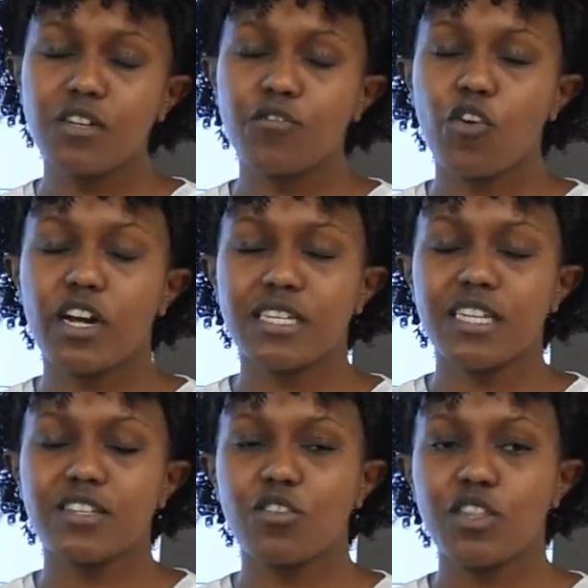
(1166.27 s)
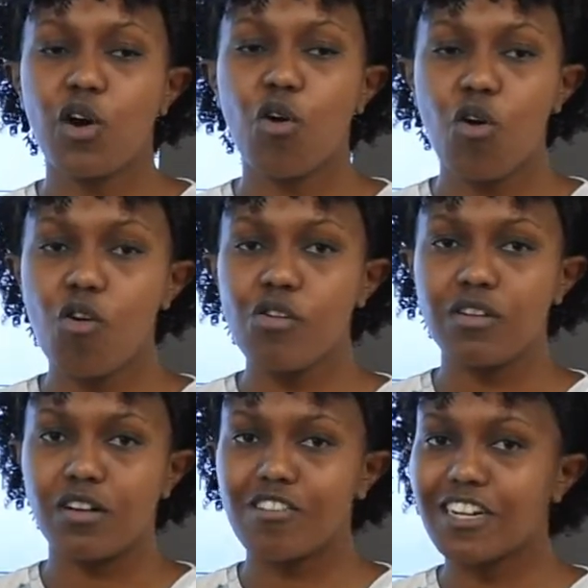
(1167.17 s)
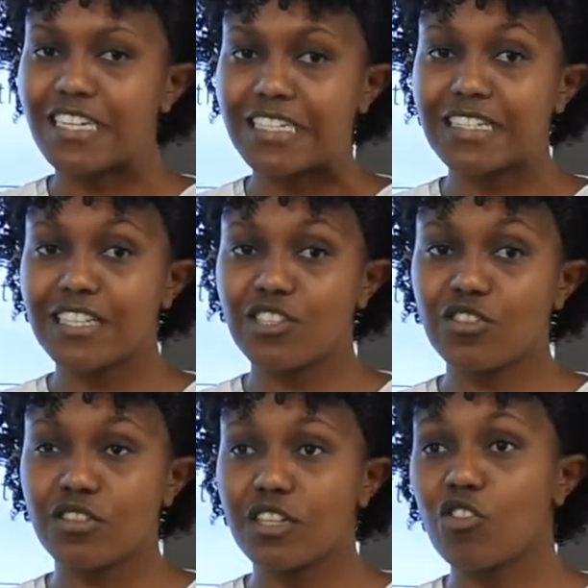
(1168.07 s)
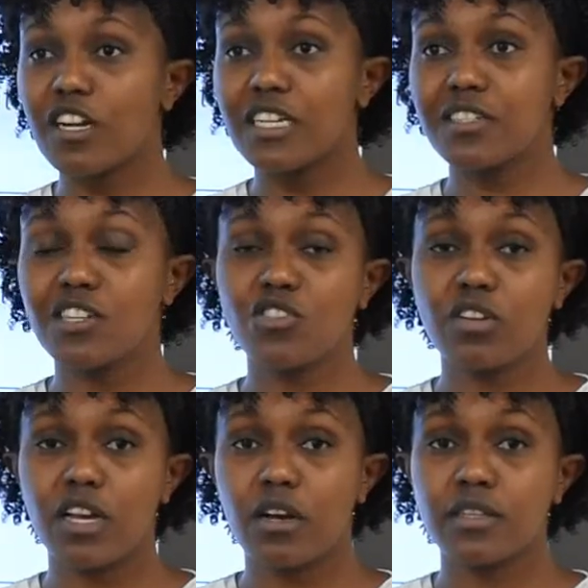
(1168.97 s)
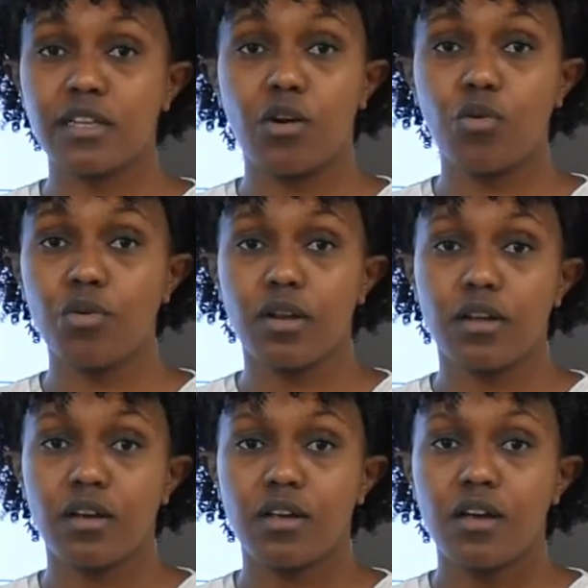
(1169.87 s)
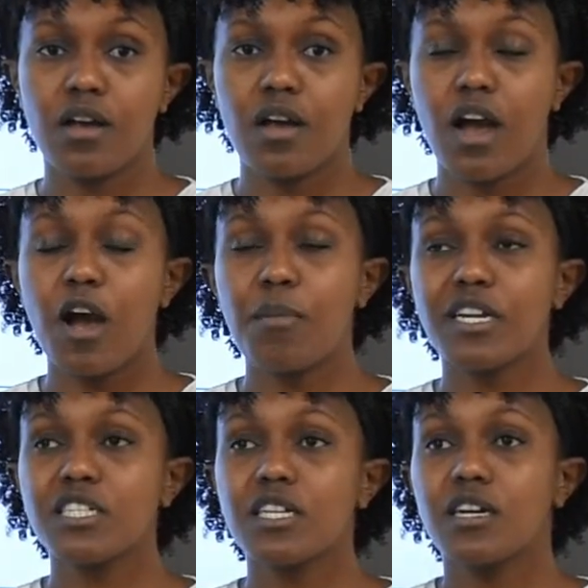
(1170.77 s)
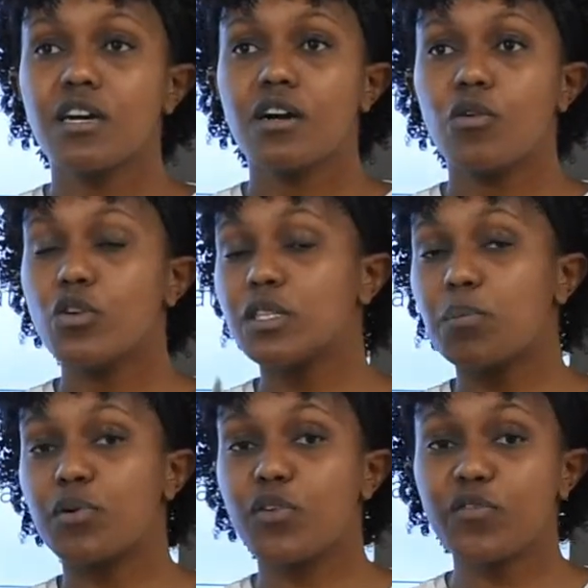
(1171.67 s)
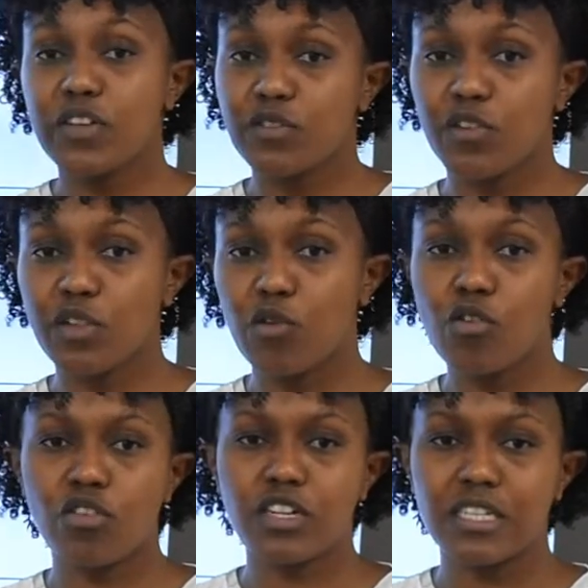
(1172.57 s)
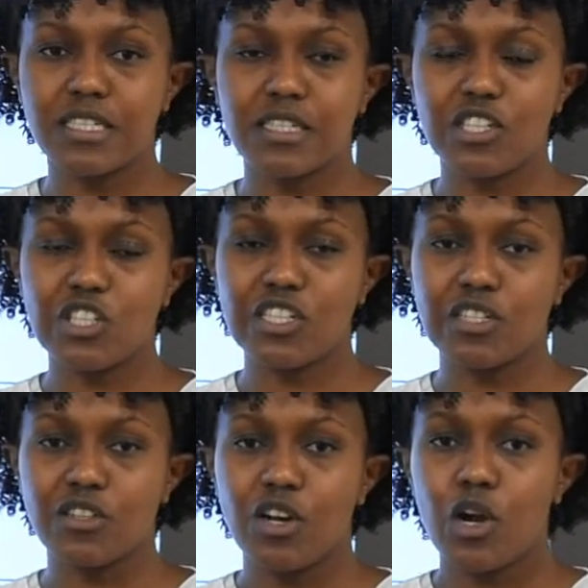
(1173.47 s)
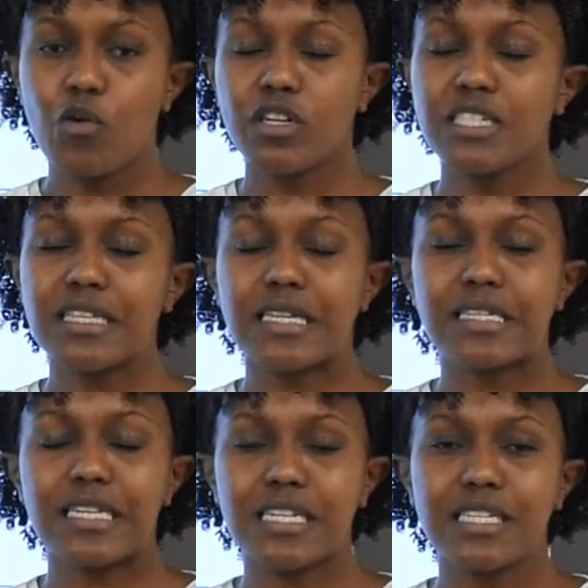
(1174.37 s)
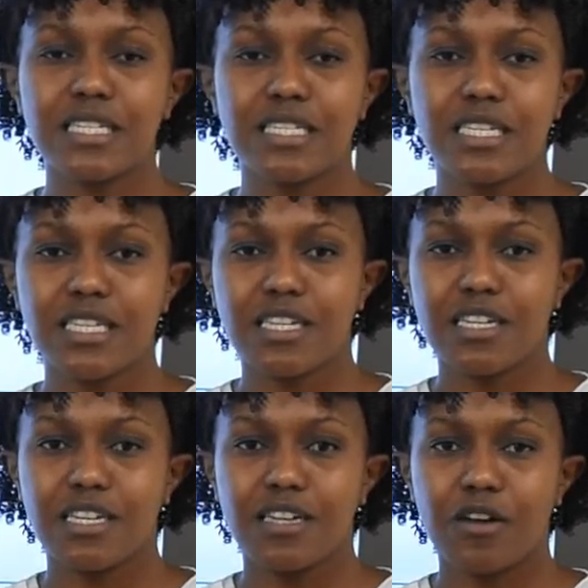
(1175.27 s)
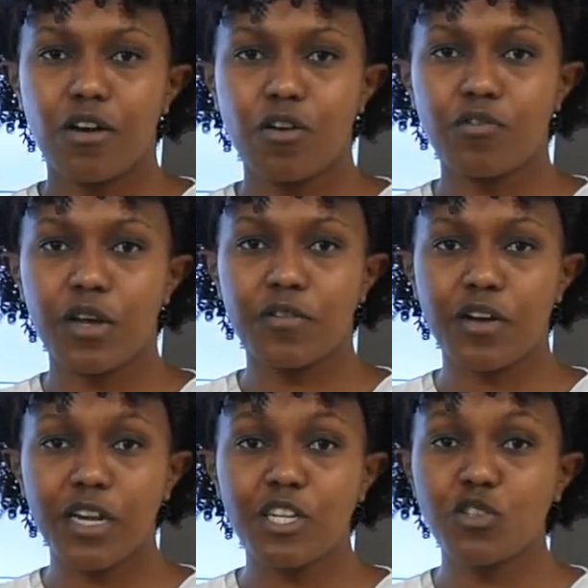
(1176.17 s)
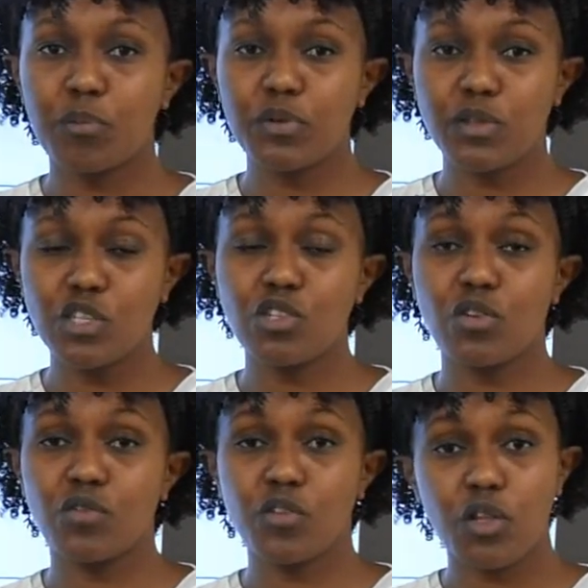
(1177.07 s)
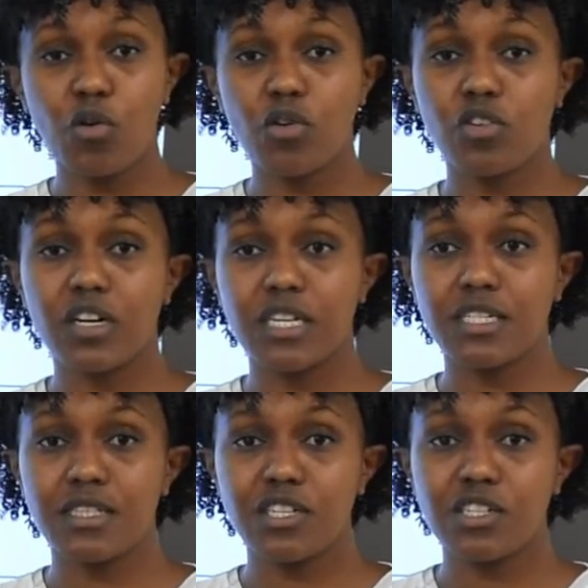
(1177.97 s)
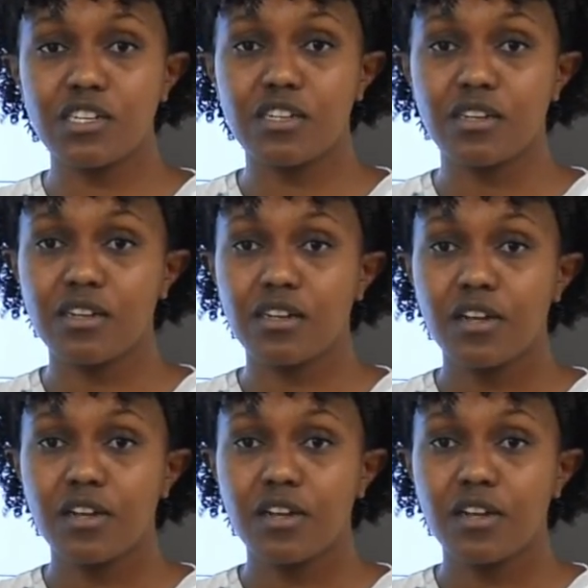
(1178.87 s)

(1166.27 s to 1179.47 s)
focuses on the whole organization, the organization as a whole. How much was the profit for the whole organization? What is the state of a financial position for the whole organization?